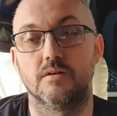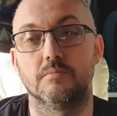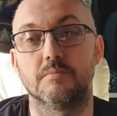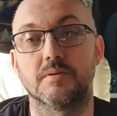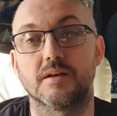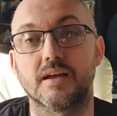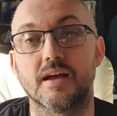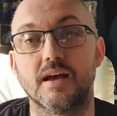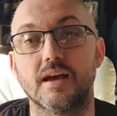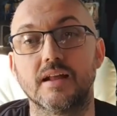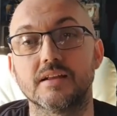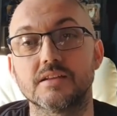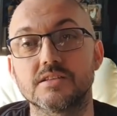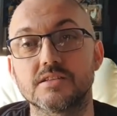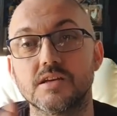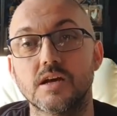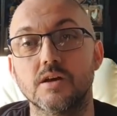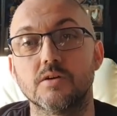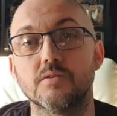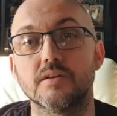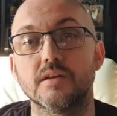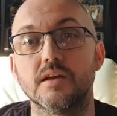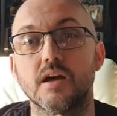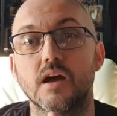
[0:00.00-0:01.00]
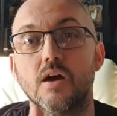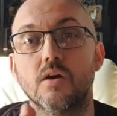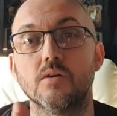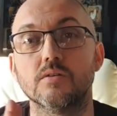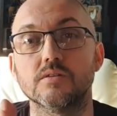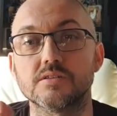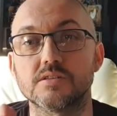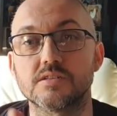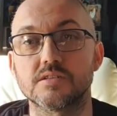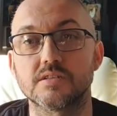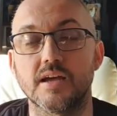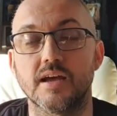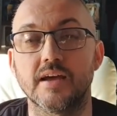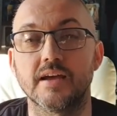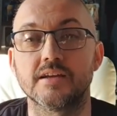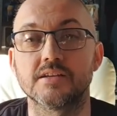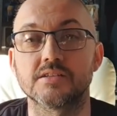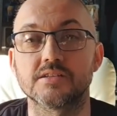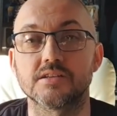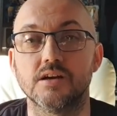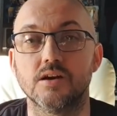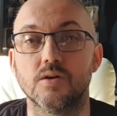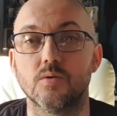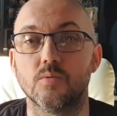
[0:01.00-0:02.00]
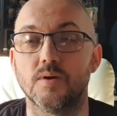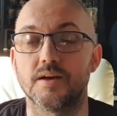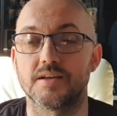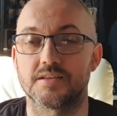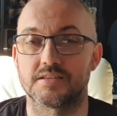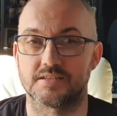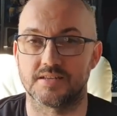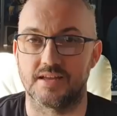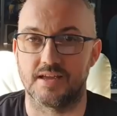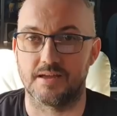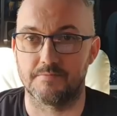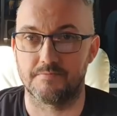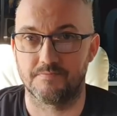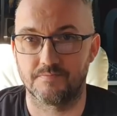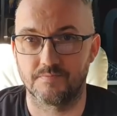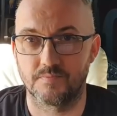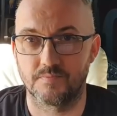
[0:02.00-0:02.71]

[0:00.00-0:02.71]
Michael Antonio stays at West Ham.